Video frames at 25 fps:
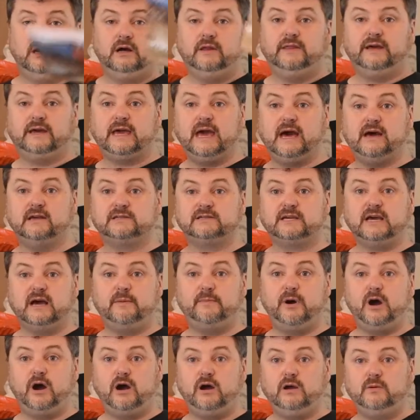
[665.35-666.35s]
the cows
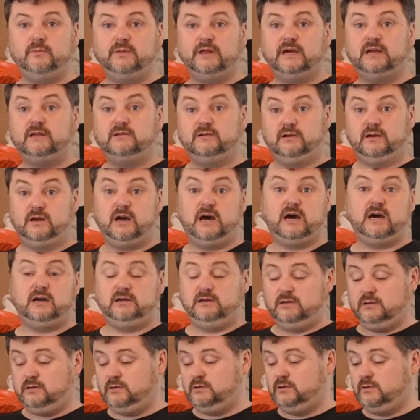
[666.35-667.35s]
come home, then
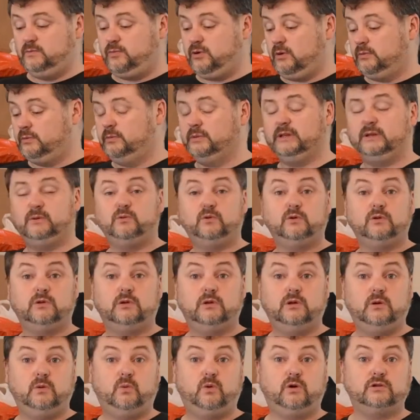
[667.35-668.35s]
you probably will
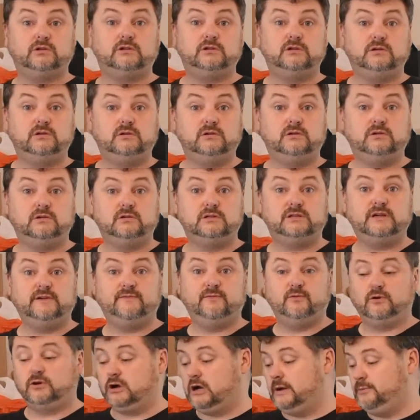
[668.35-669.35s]
want
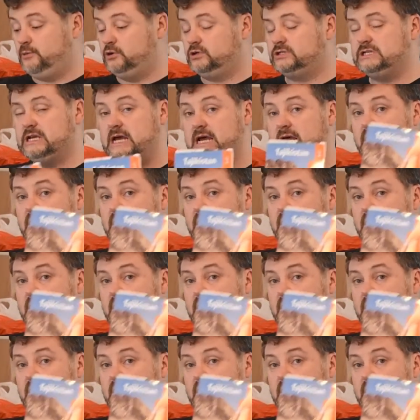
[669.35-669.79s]
several guidebooks.